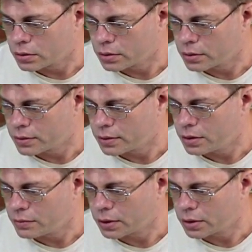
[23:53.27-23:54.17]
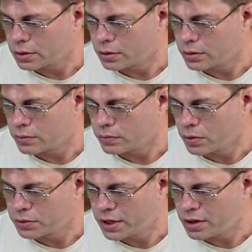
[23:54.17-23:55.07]
Let's see if I can
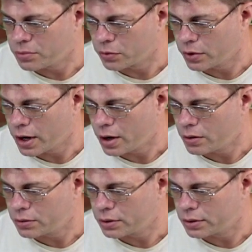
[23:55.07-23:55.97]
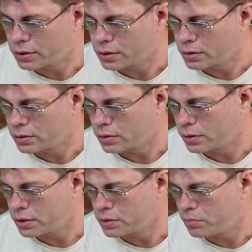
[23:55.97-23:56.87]
rotate him around and look
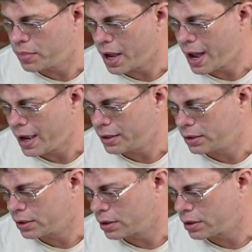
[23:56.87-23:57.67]
at his back.